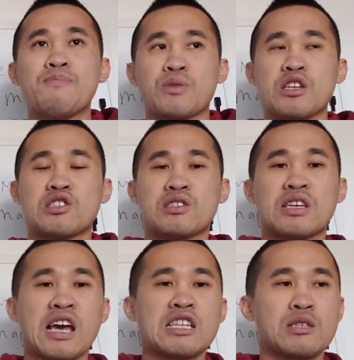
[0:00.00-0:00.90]
It
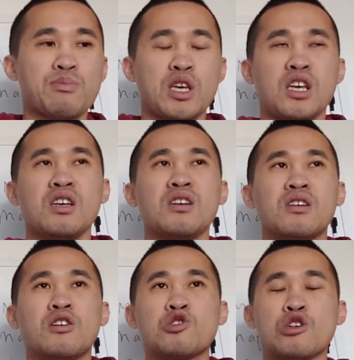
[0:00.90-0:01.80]
gets me
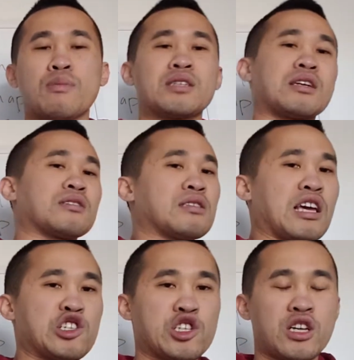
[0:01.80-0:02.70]
to my
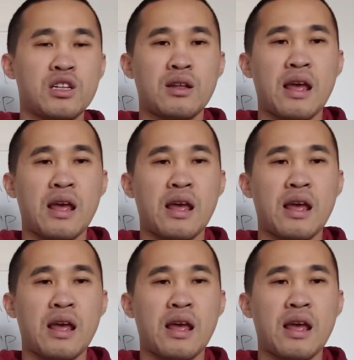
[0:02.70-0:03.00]
destination